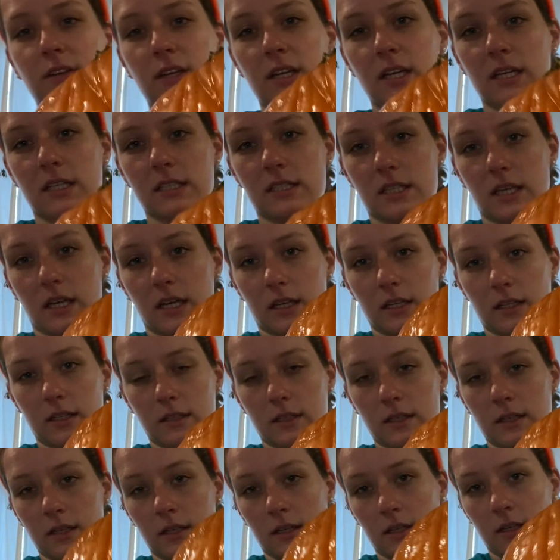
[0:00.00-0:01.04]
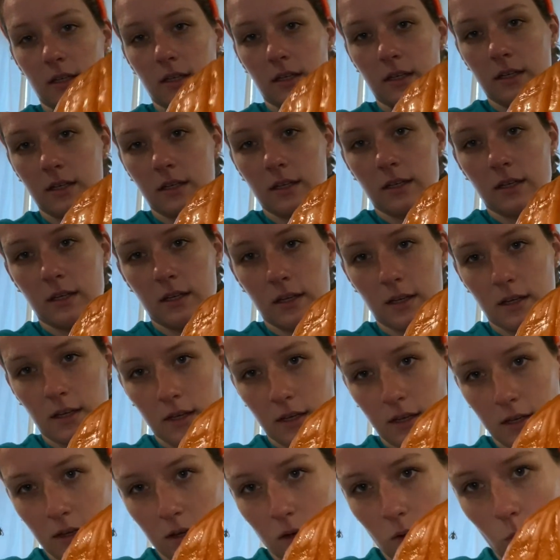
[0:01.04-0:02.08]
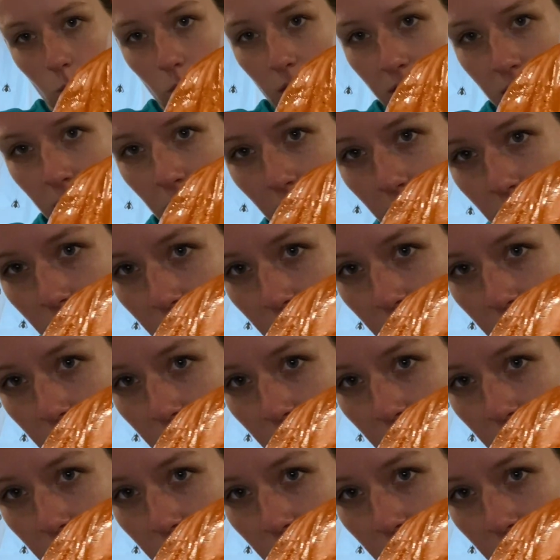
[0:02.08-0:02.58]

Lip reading: is it? What color